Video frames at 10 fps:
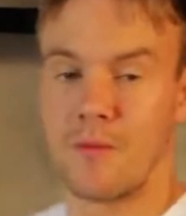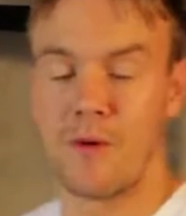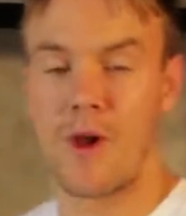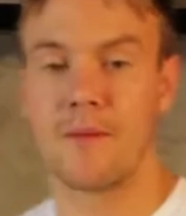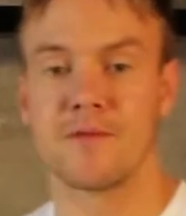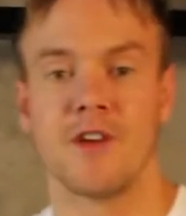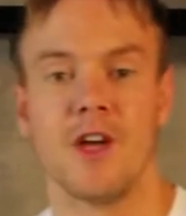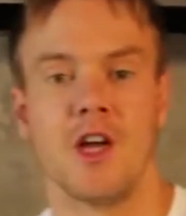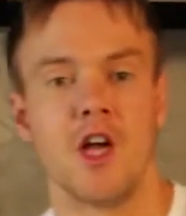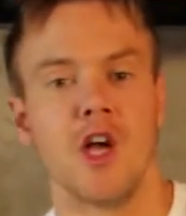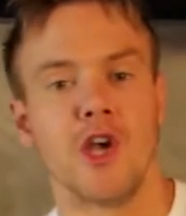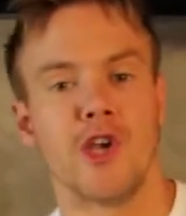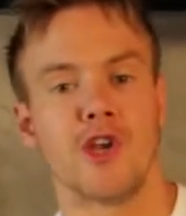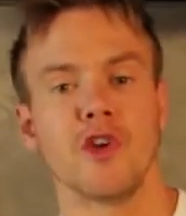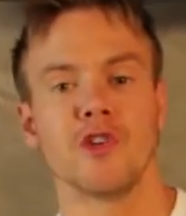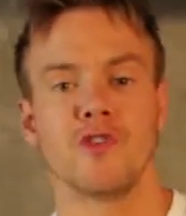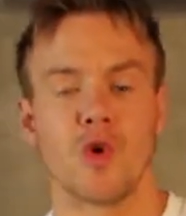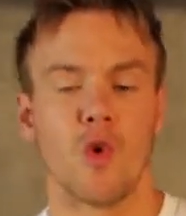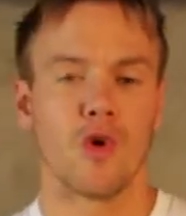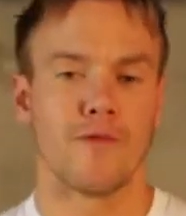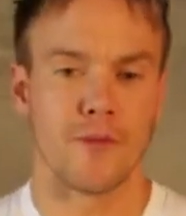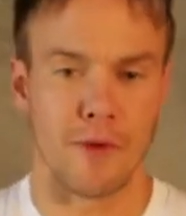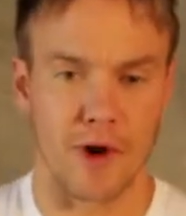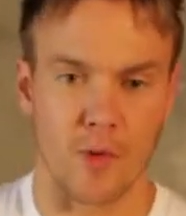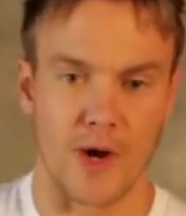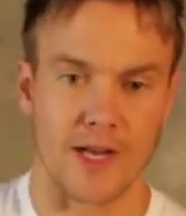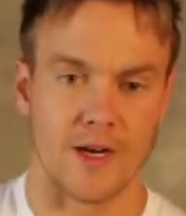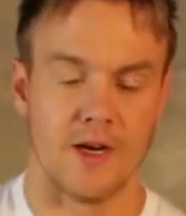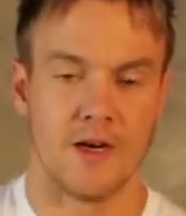pull-ups, you don't use all of your body weight.